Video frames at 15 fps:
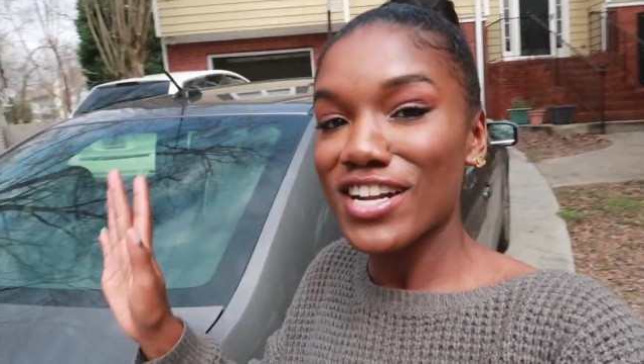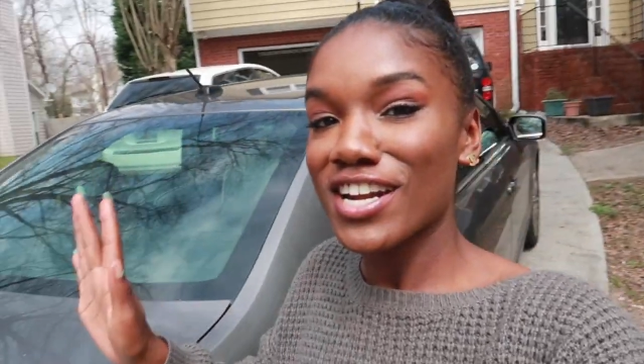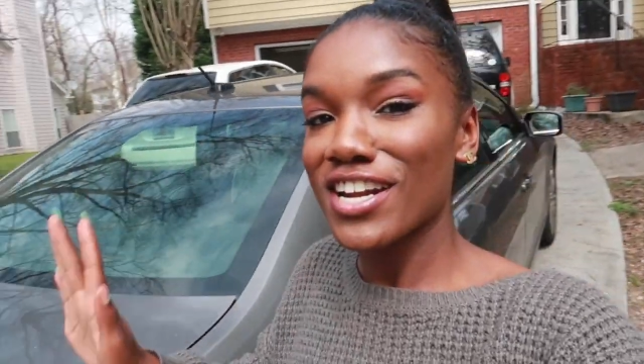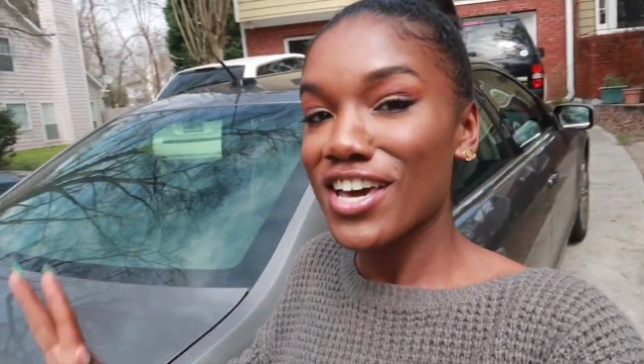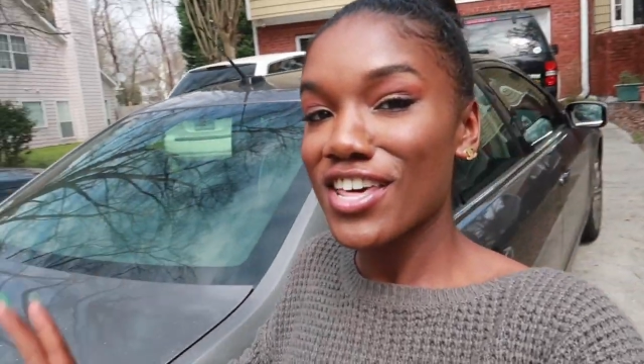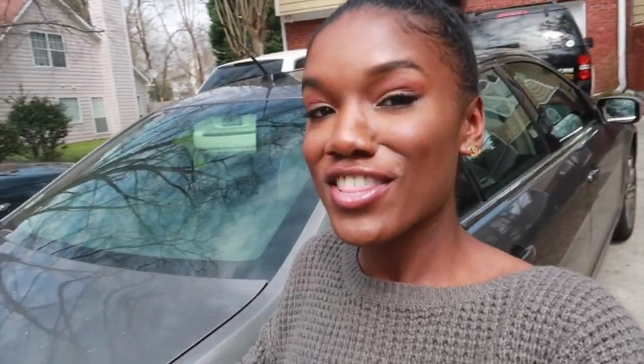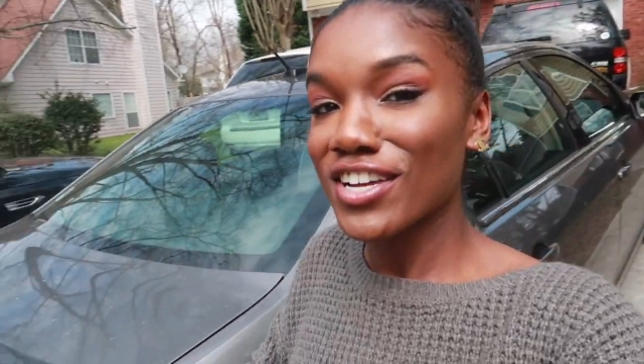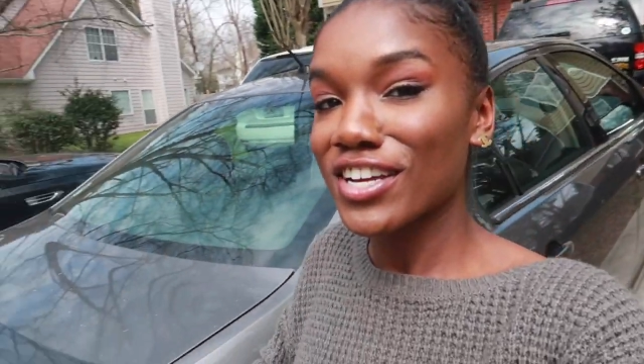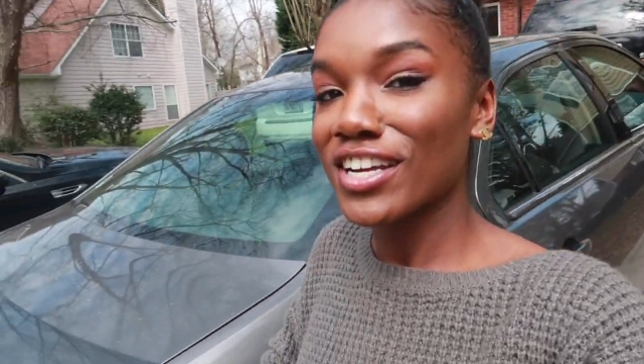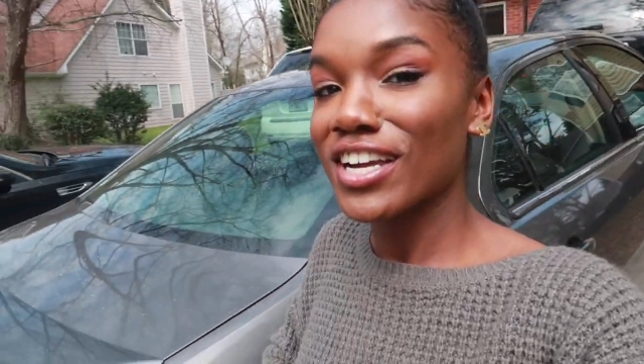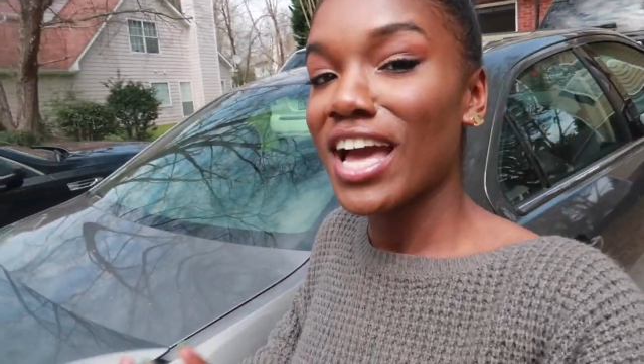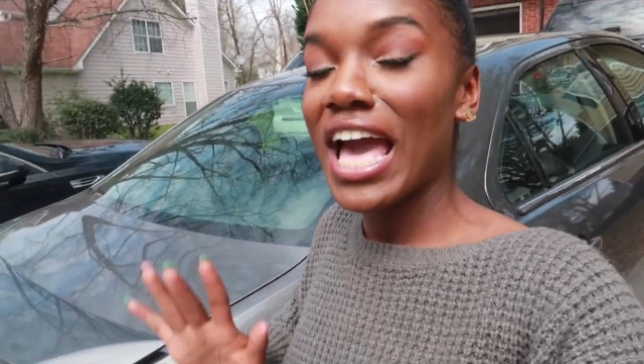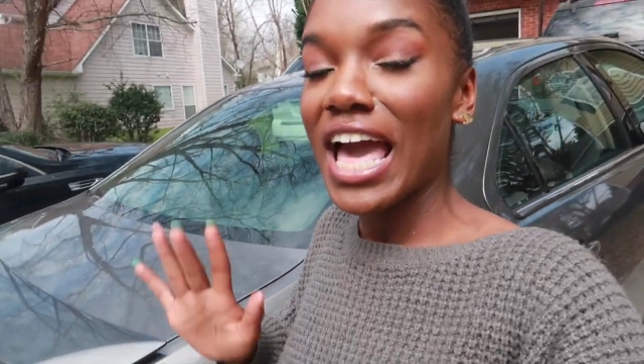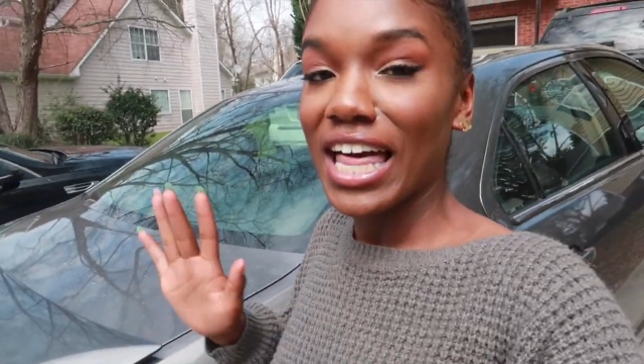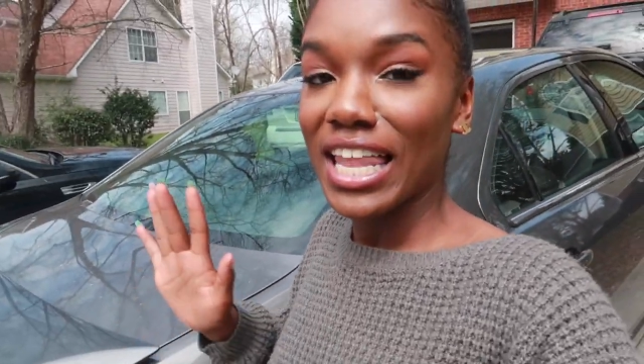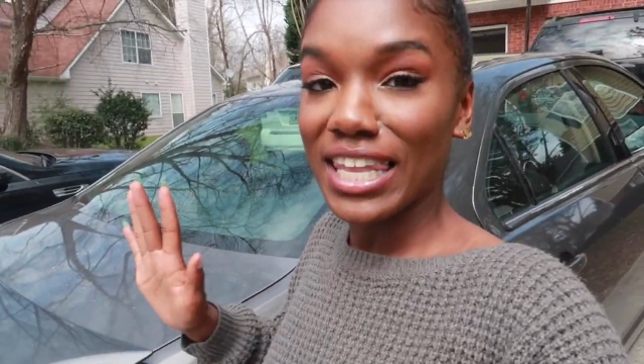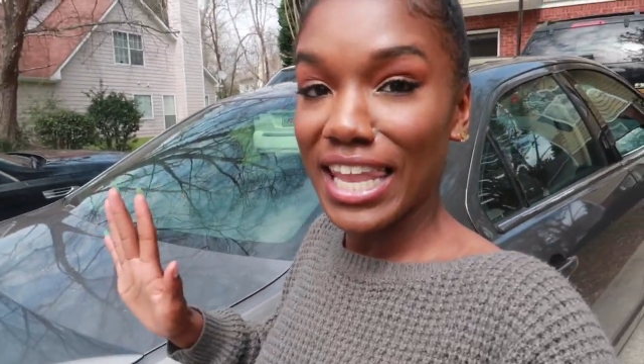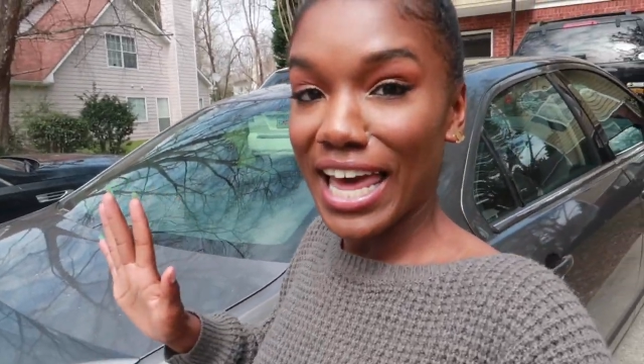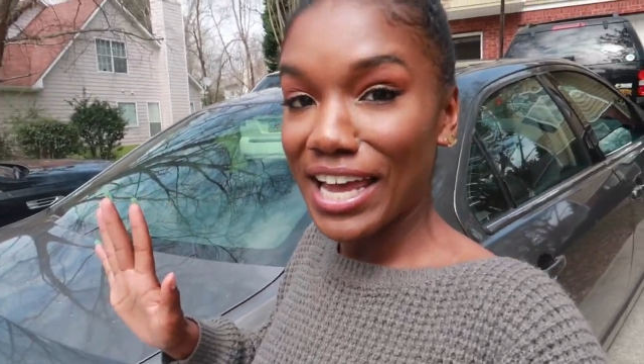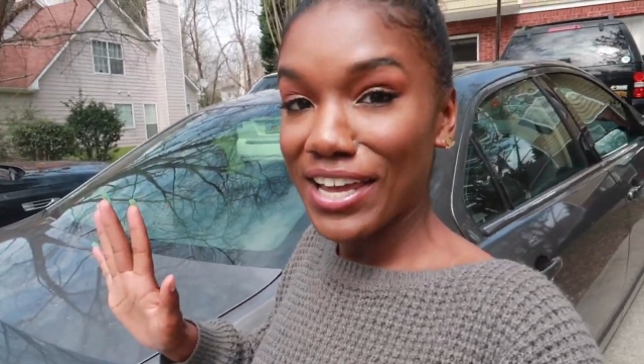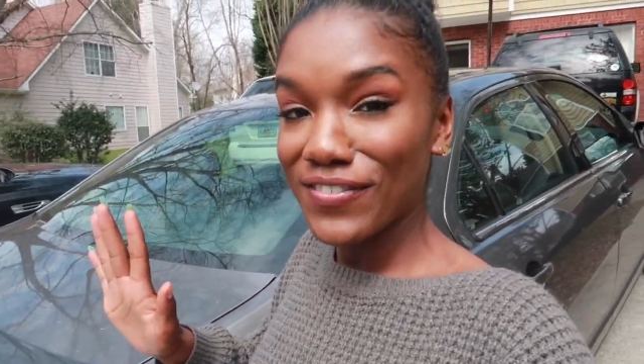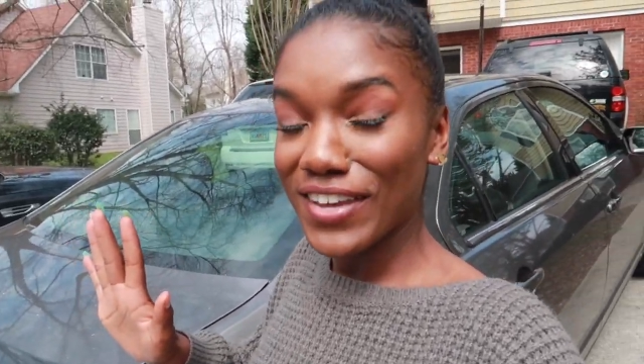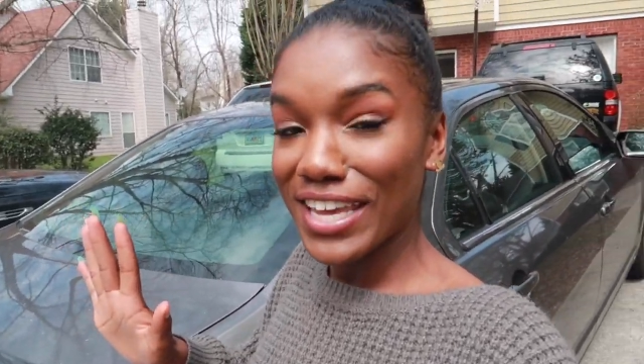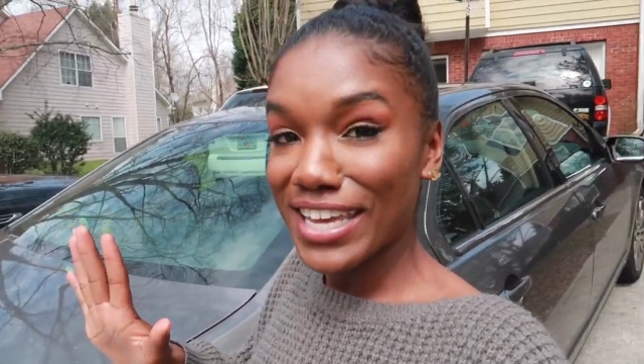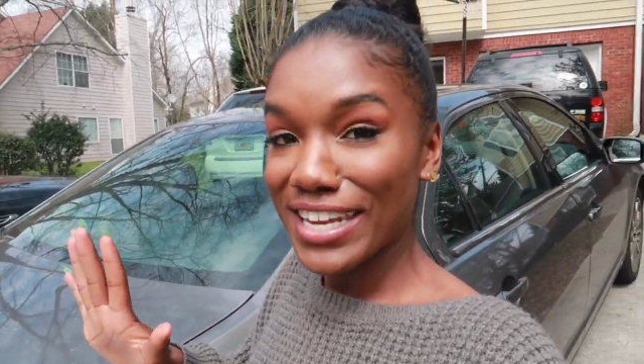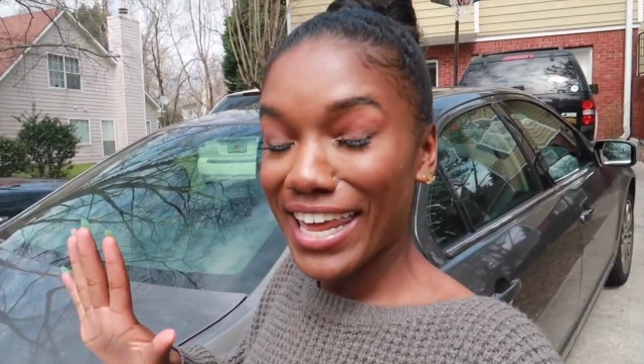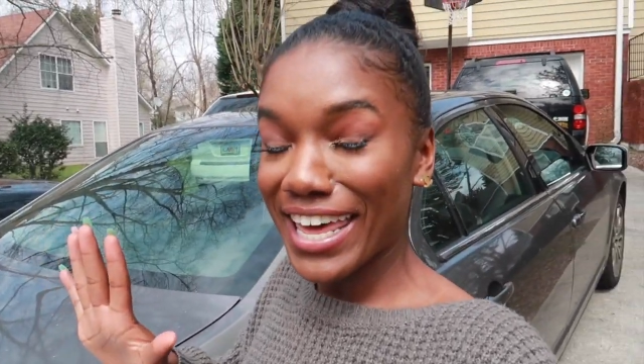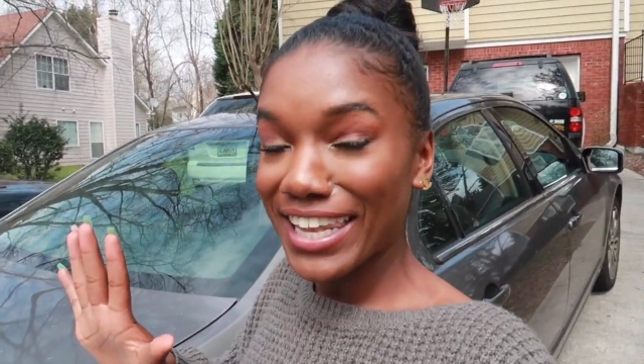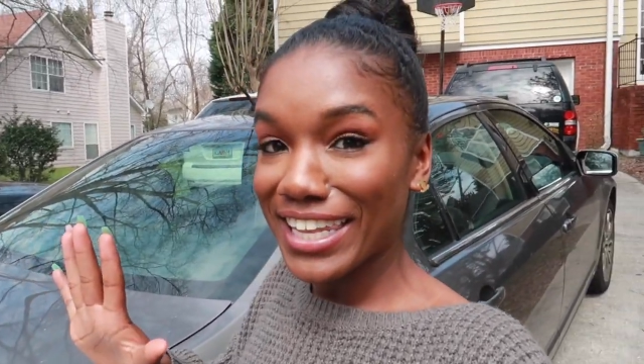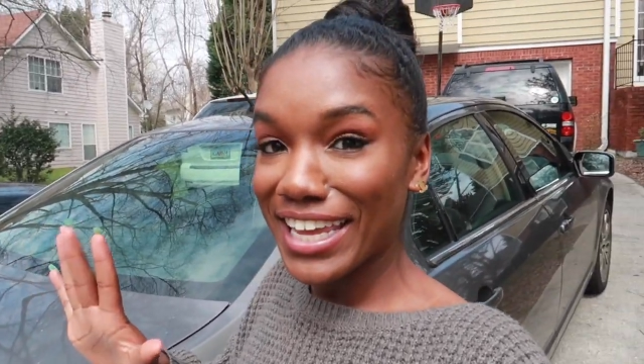another life
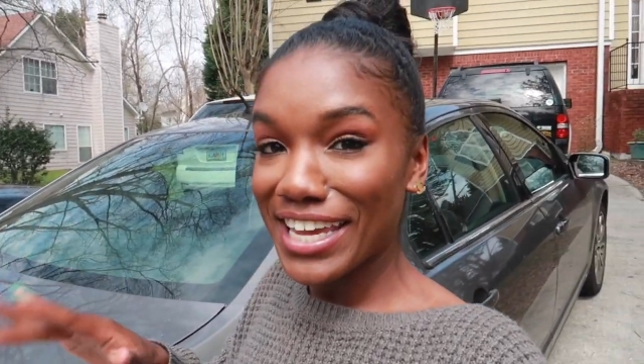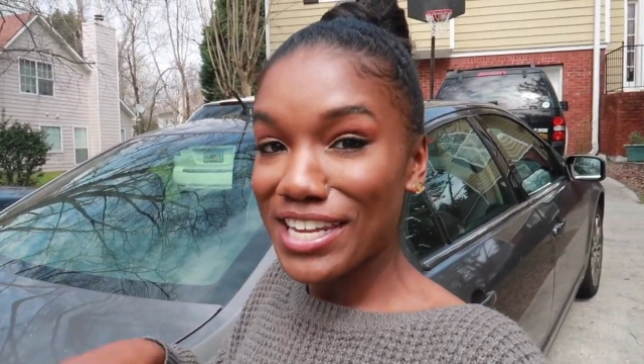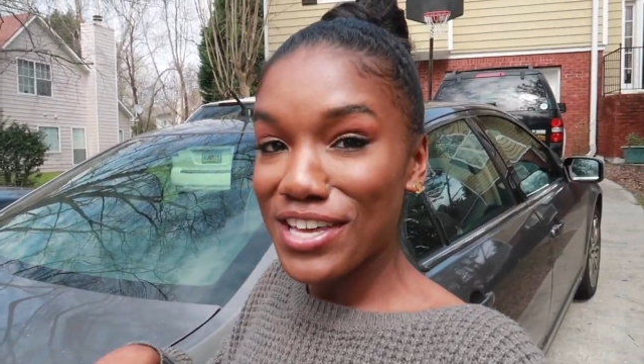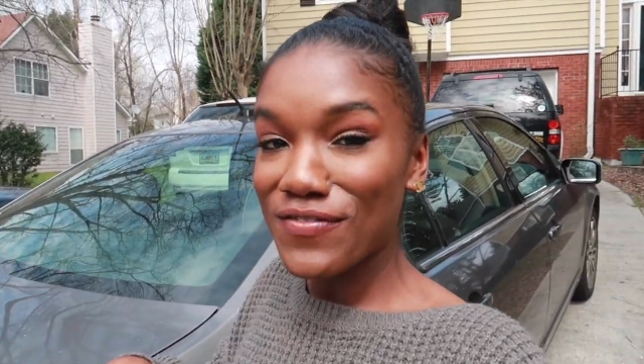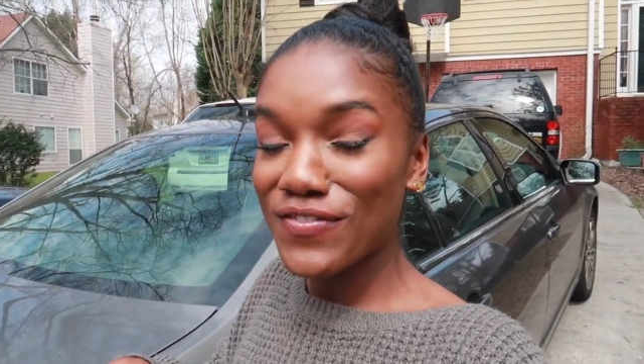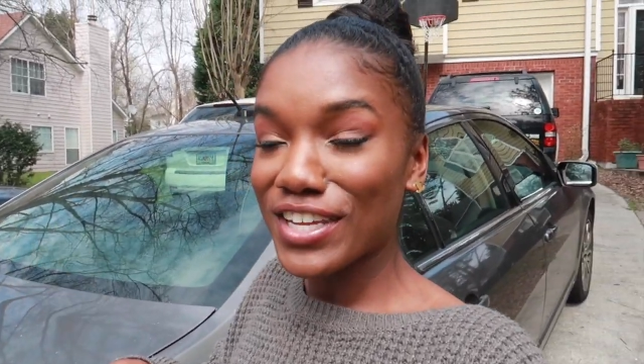in Atlanta